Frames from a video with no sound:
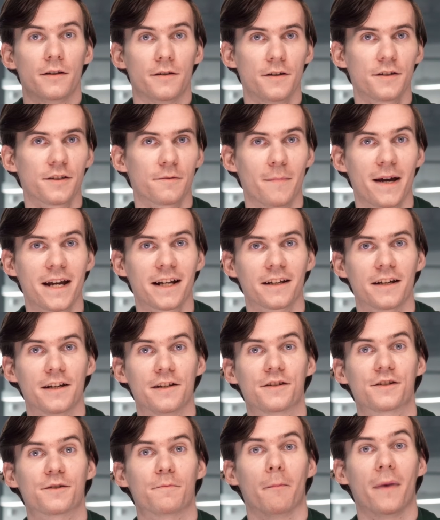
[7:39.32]
This makes
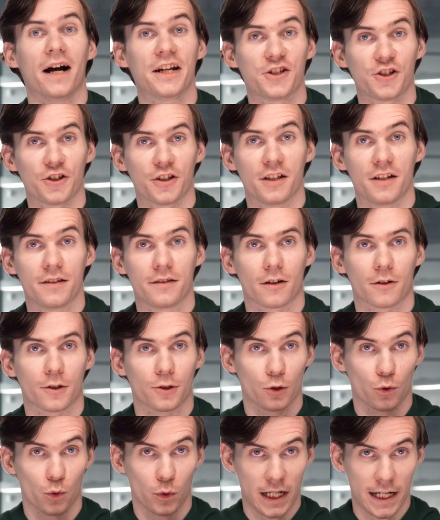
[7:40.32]
it much easier
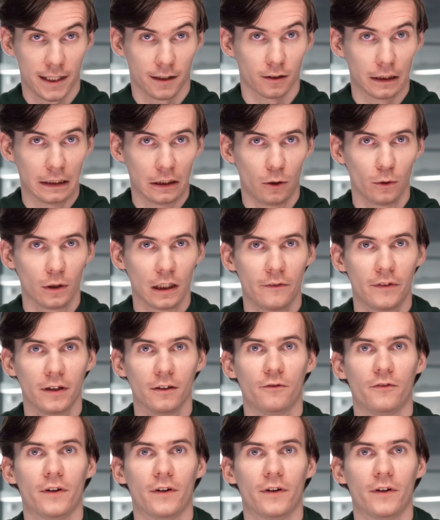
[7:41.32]
to write low-level